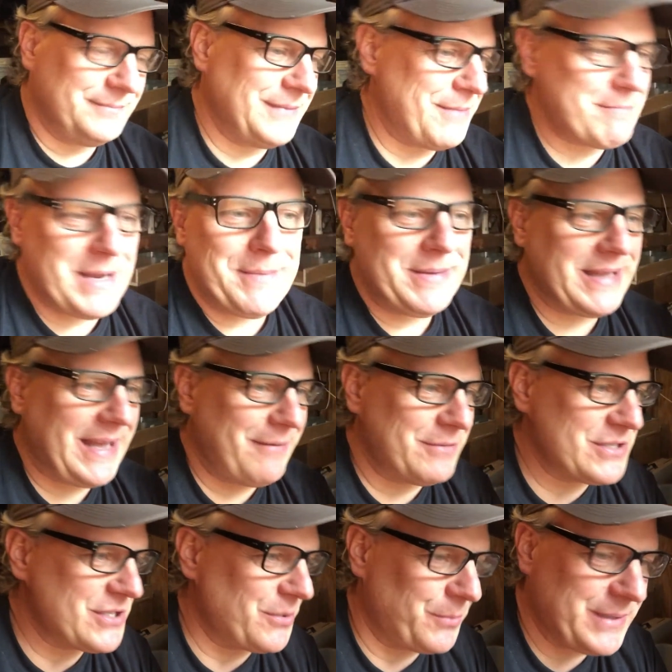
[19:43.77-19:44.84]
And maybe that
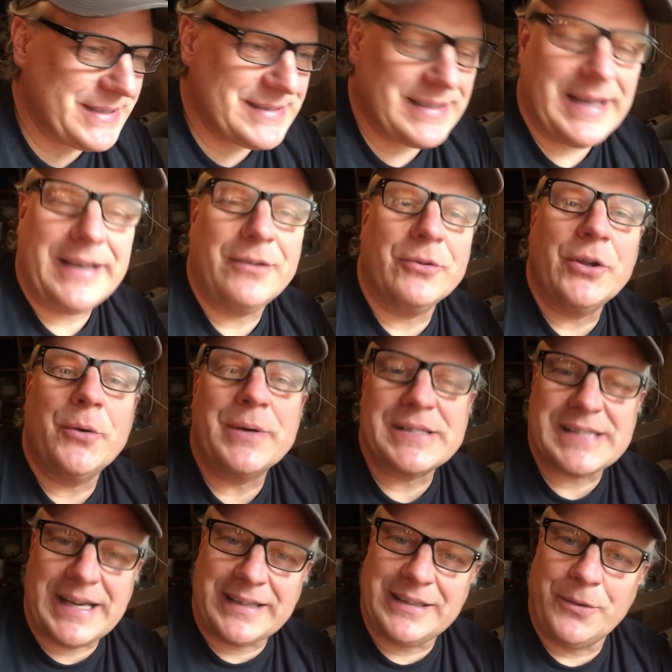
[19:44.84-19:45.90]
was the reason. I don't know
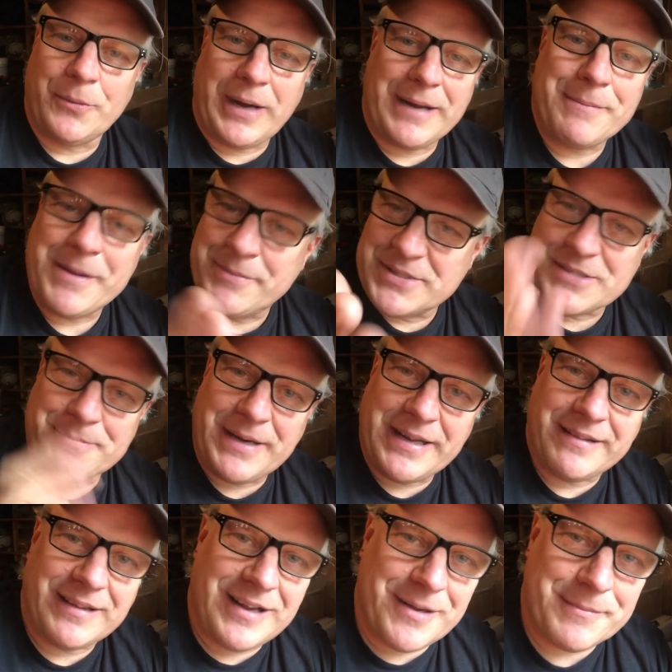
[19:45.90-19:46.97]
exactly why. Maybe somebody
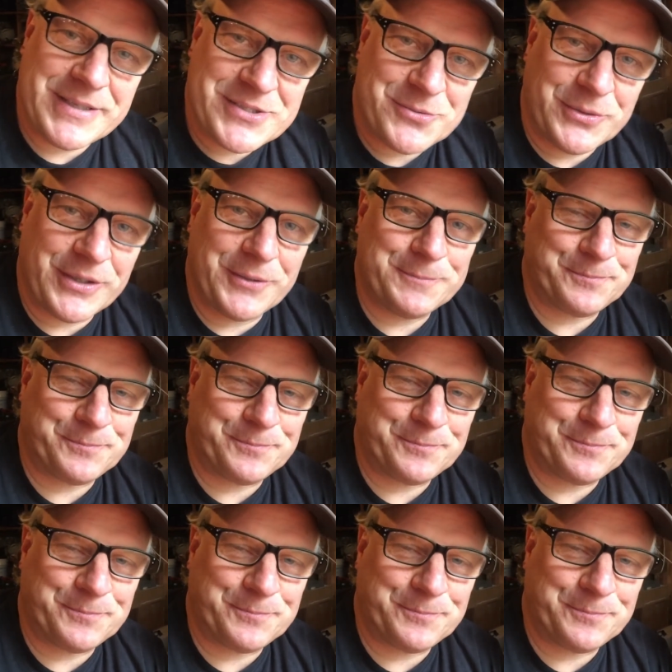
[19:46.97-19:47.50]
in the comments will know.